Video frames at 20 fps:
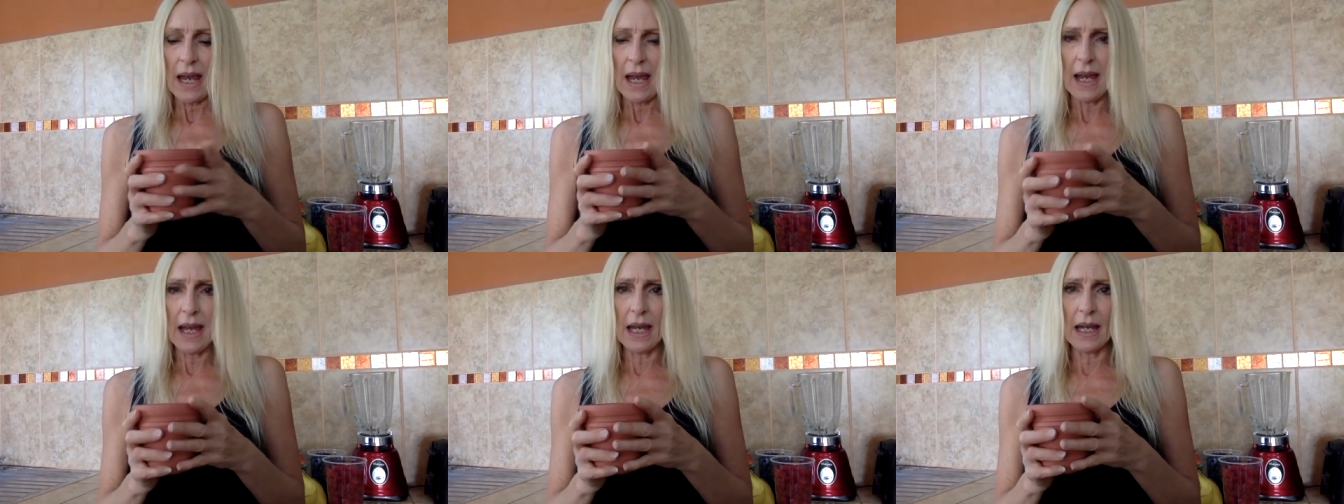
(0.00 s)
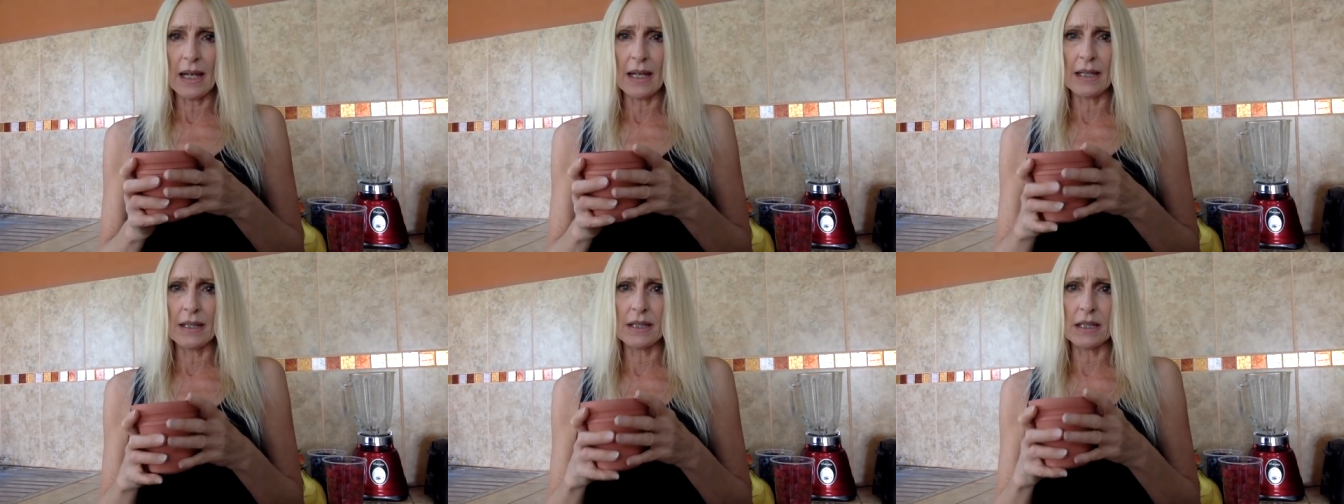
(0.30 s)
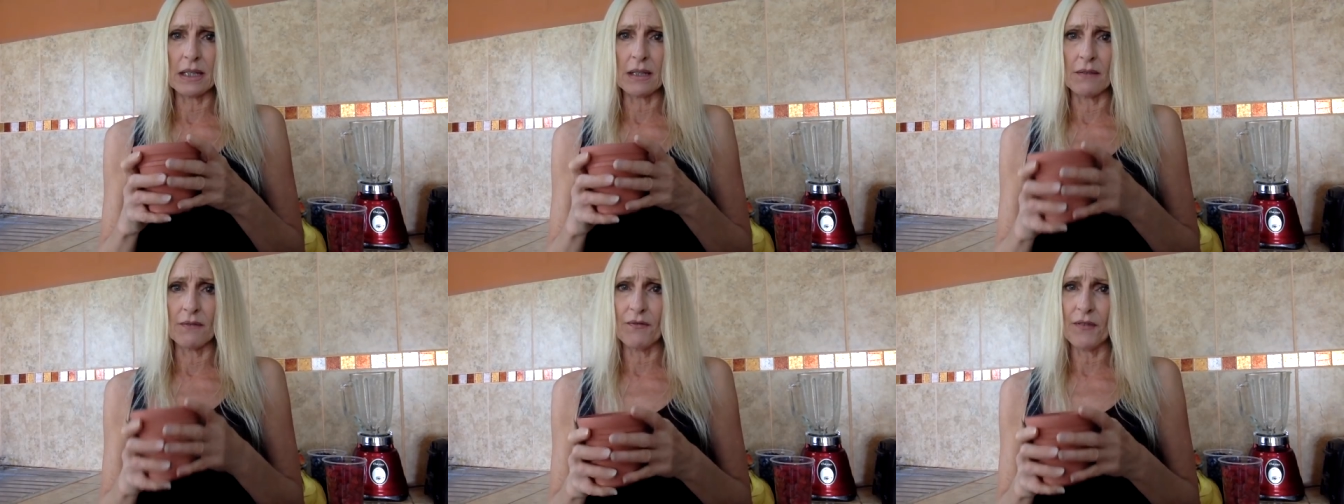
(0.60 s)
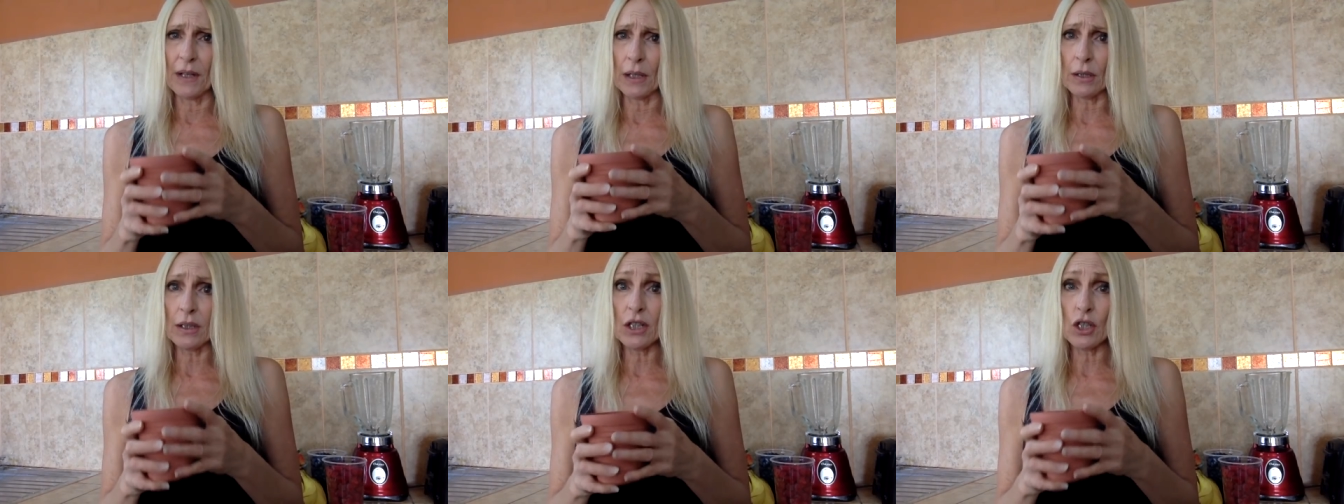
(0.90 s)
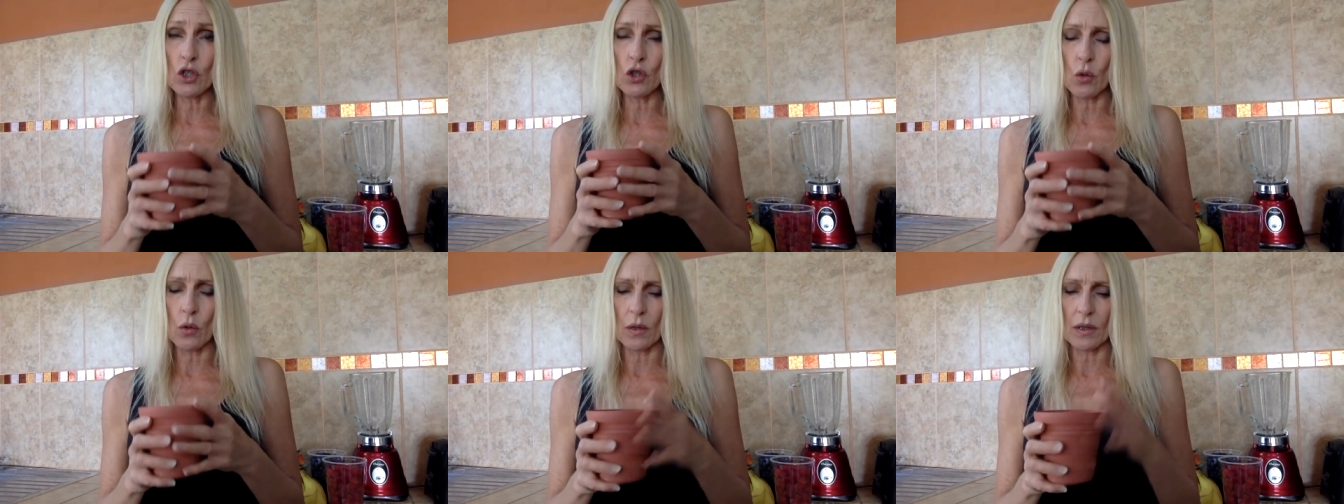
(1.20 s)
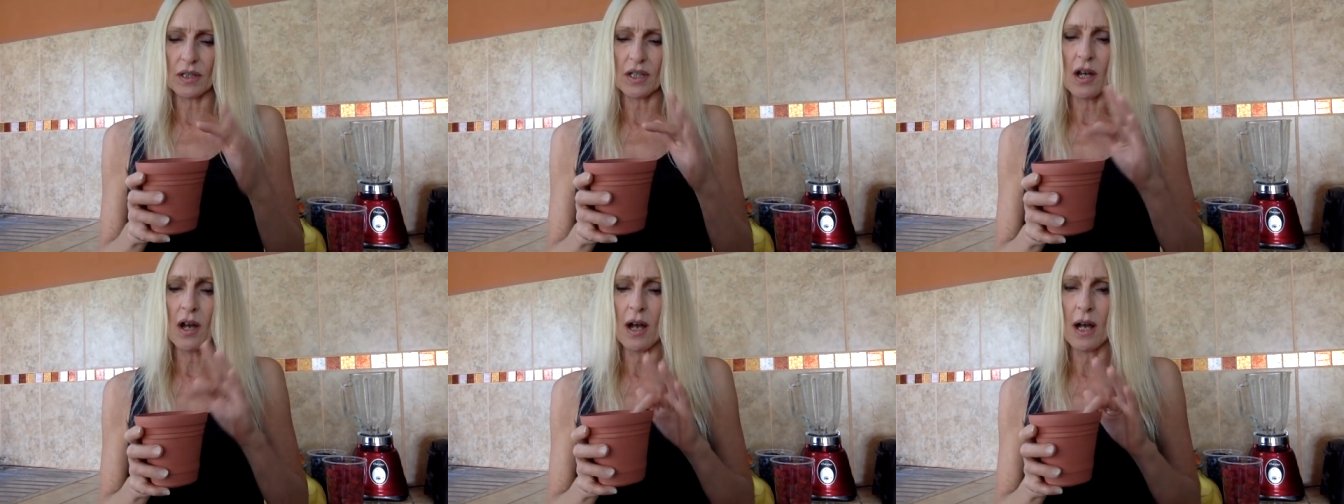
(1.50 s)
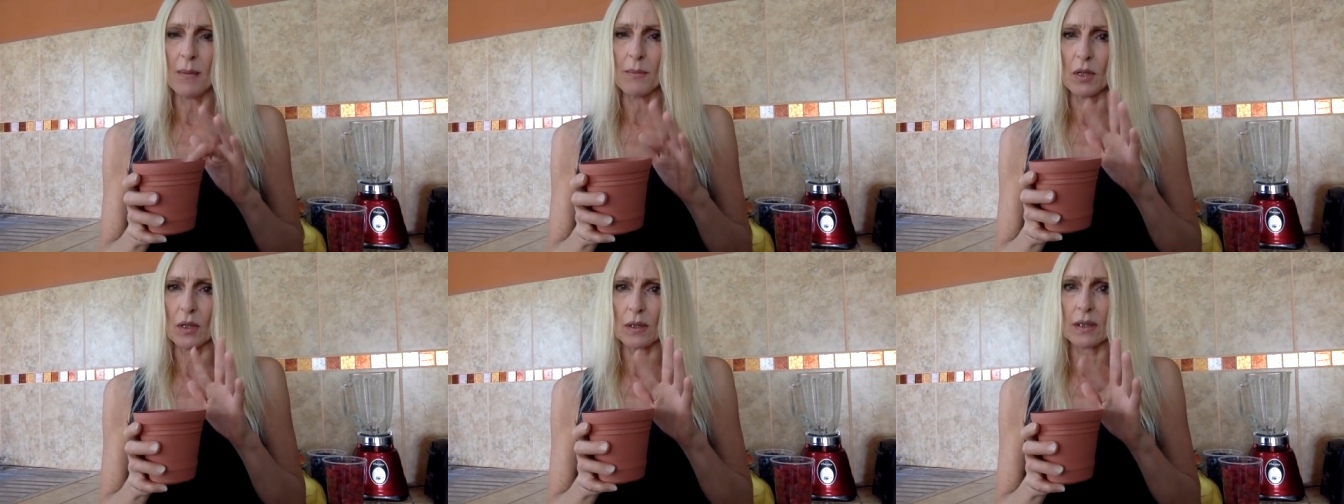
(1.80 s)
And in fairly short
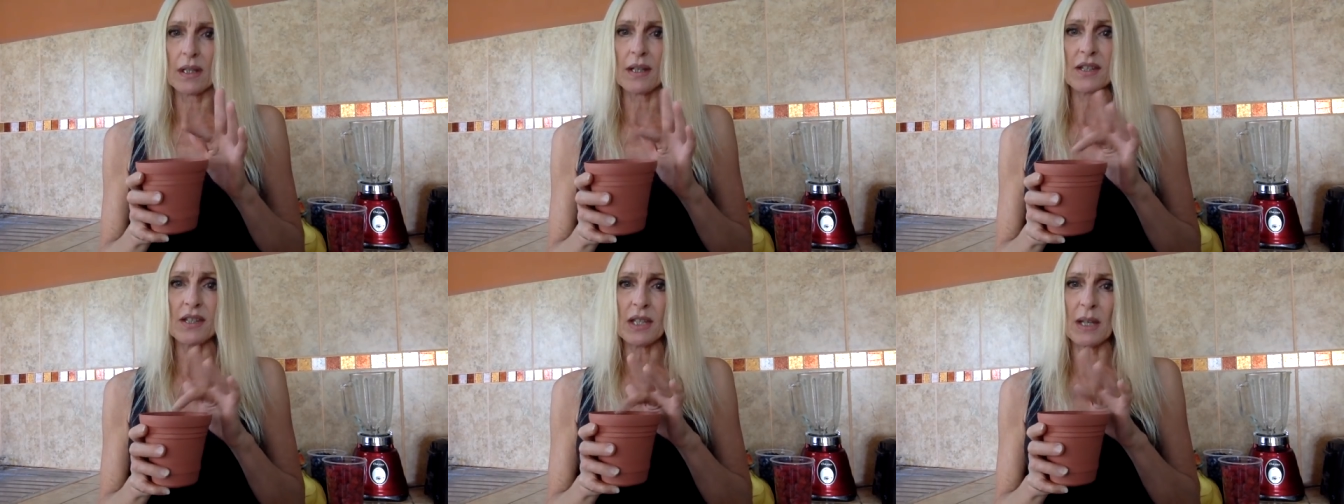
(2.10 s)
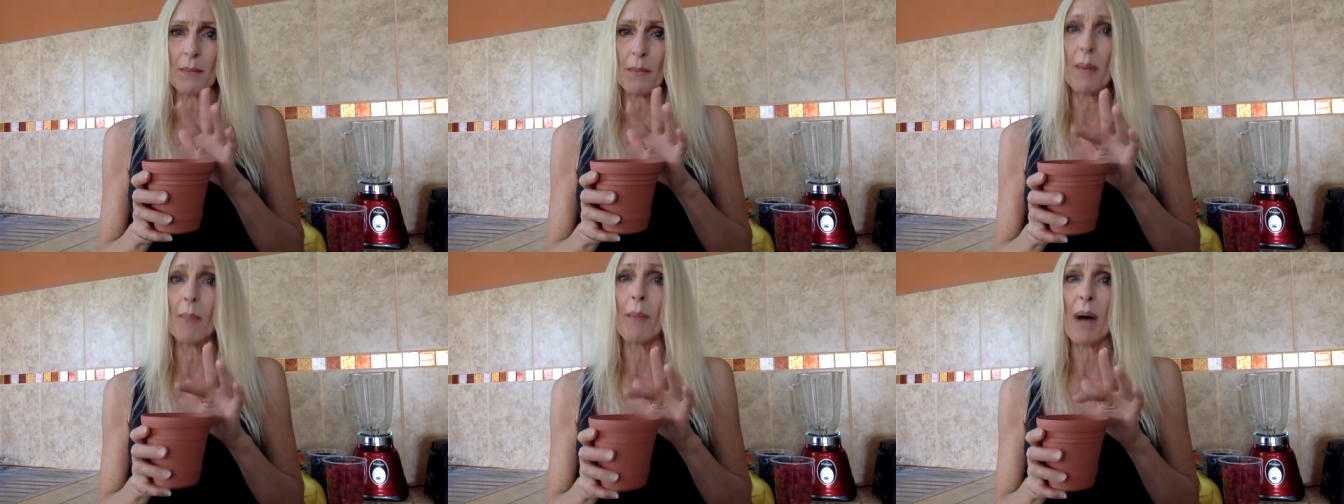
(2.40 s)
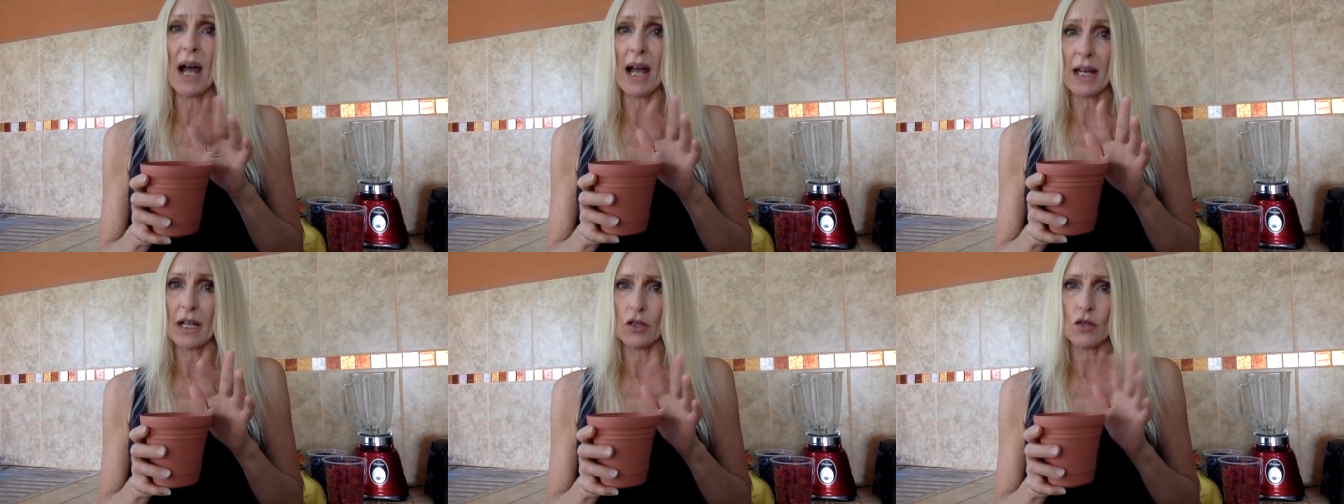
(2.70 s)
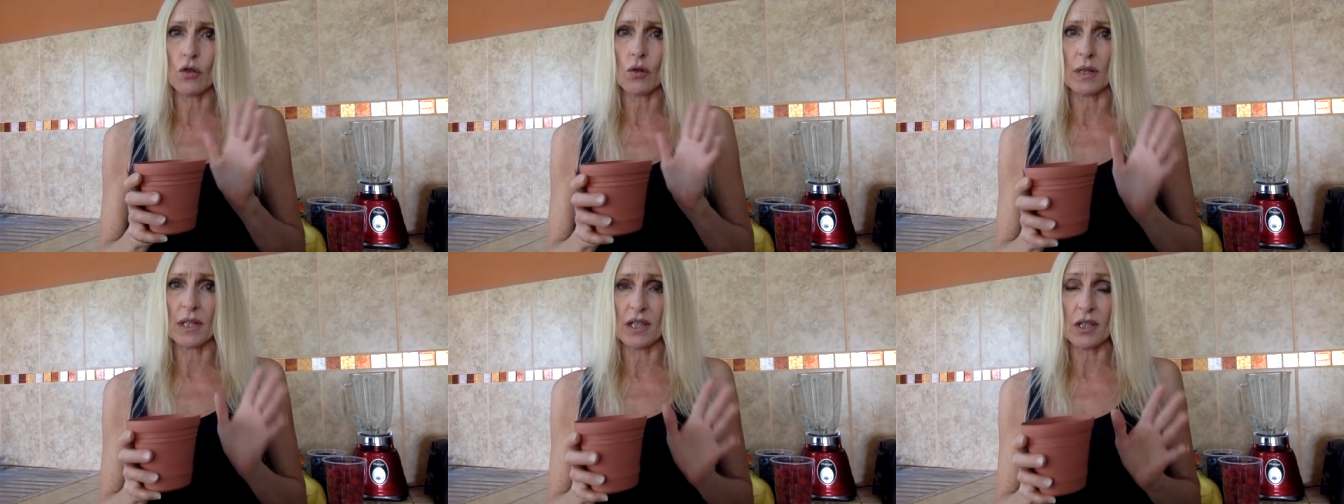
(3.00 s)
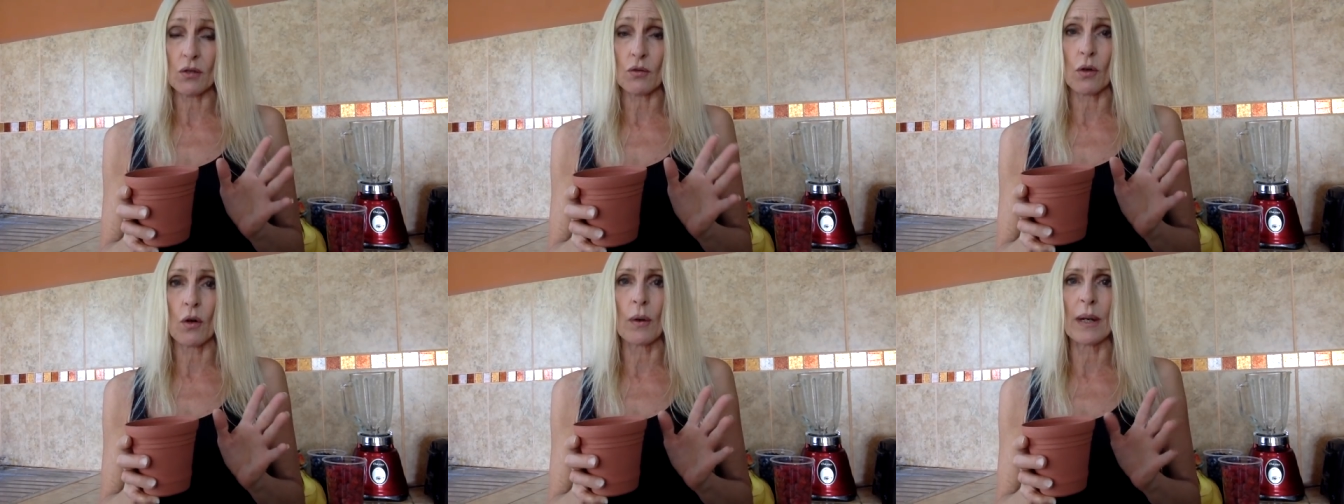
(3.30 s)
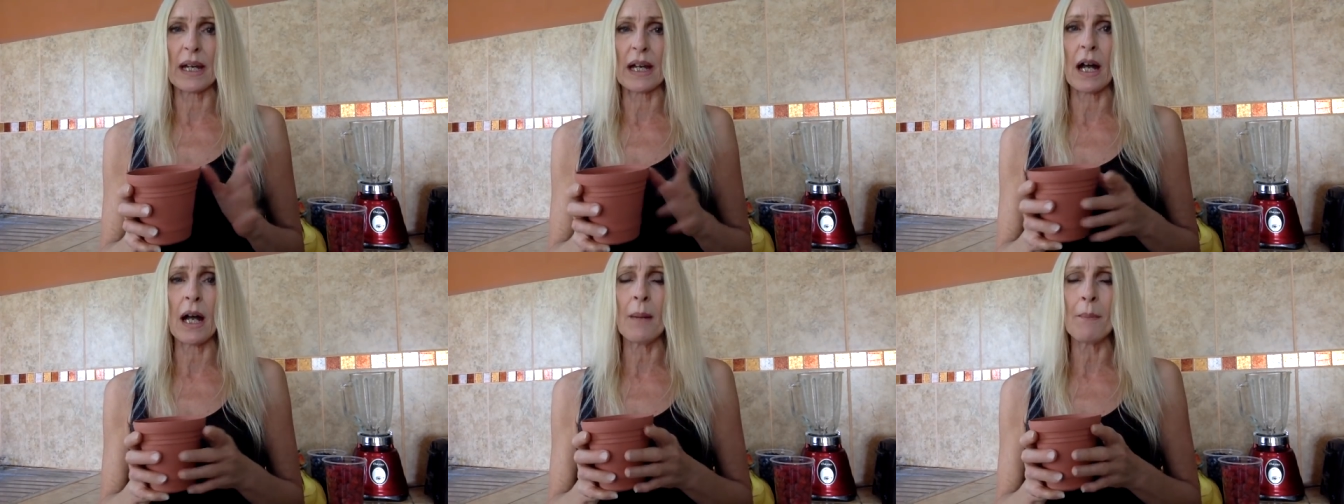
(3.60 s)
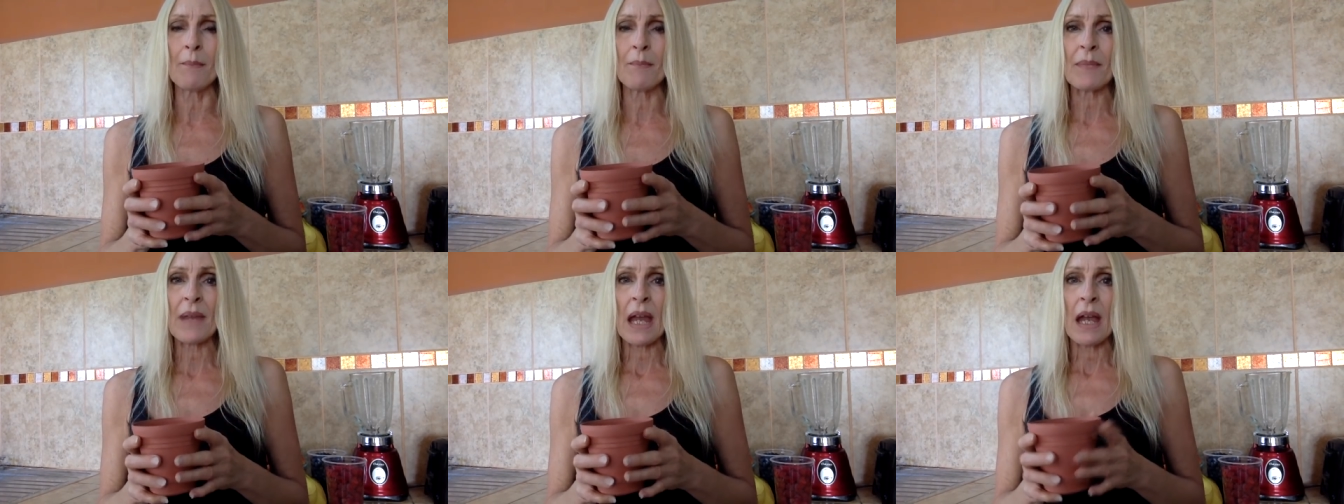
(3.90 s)
time, you're going to see papaya trees growing
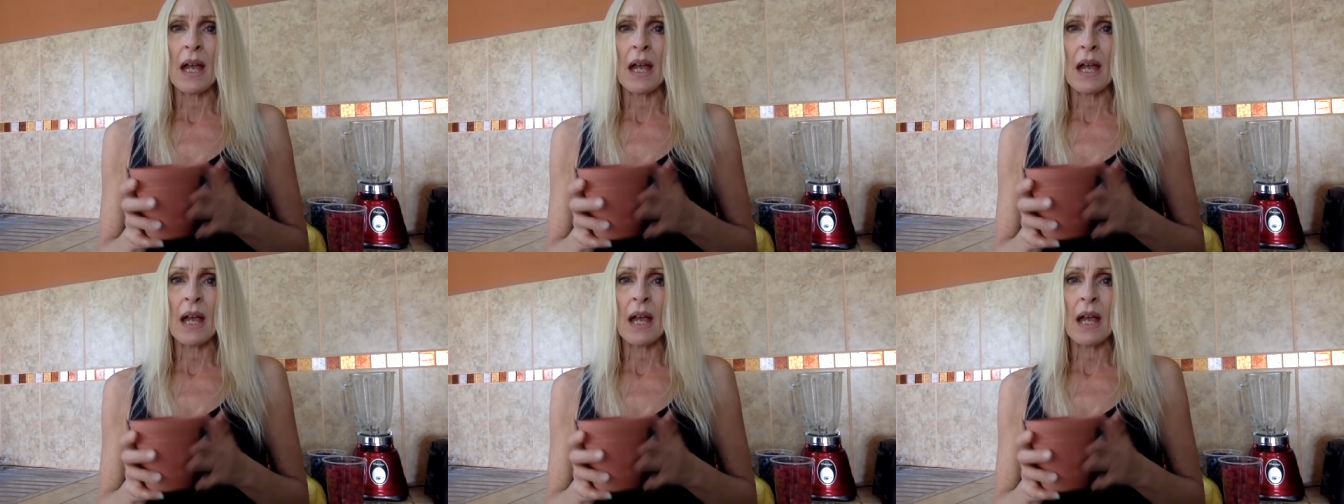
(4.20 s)
up.